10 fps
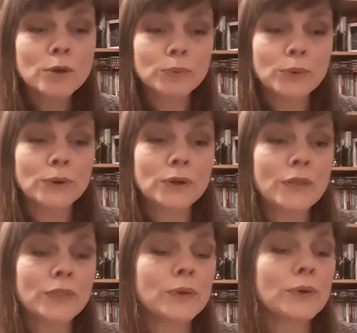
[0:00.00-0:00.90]
borne
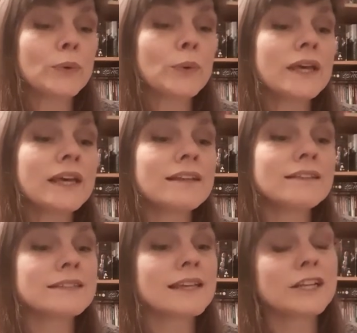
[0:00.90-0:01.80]
on the
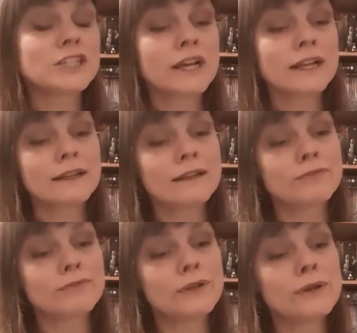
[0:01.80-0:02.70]
wind and gently
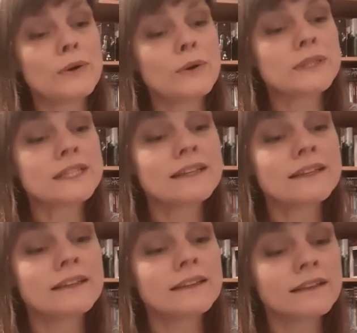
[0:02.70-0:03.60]

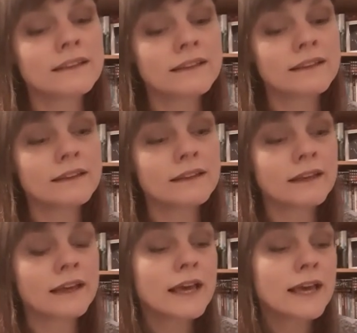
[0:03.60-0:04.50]

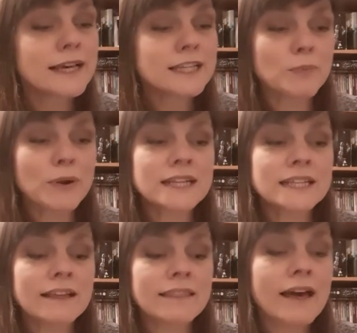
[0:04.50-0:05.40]
floating,
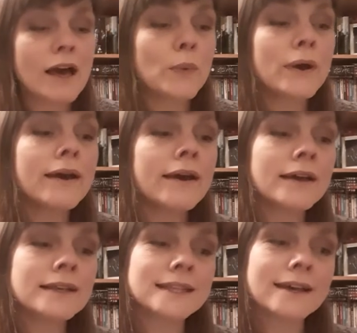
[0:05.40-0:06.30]
spreading their
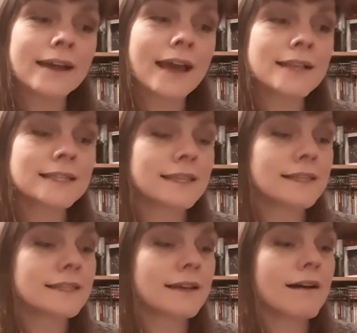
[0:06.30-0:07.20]
wings against
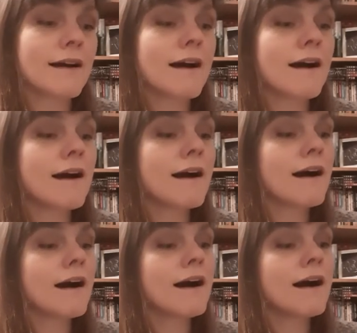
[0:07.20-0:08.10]
the
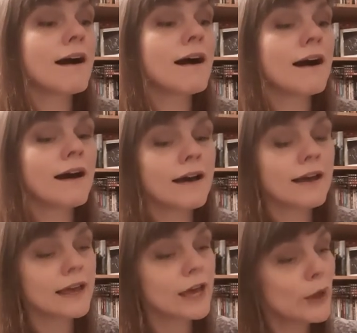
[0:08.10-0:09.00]

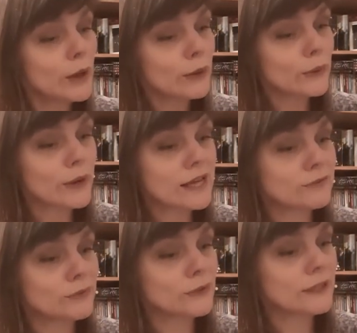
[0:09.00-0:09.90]
sky,
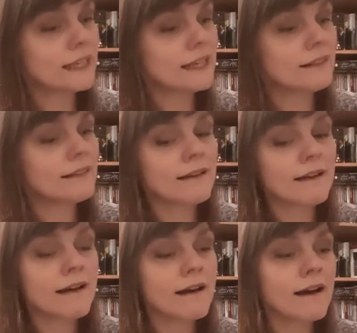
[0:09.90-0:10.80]
gracefully
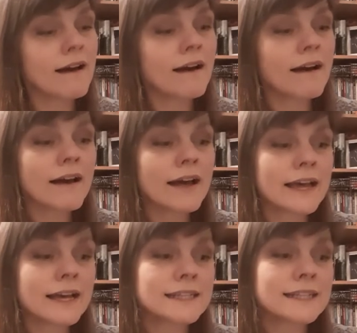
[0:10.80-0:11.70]

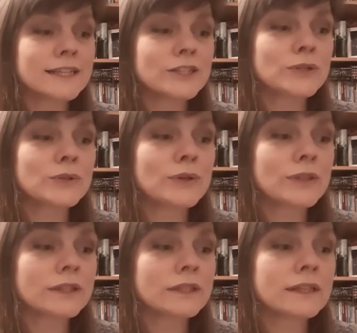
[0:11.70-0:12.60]
glide into
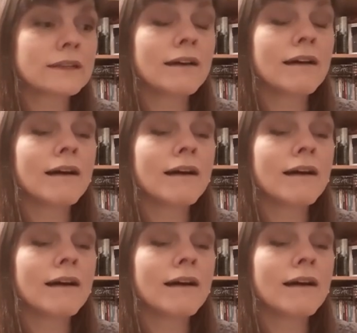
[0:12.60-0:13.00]
the night.